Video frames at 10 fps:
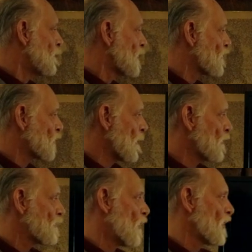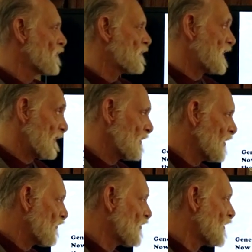But the serpent was more
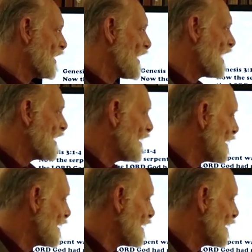devious than any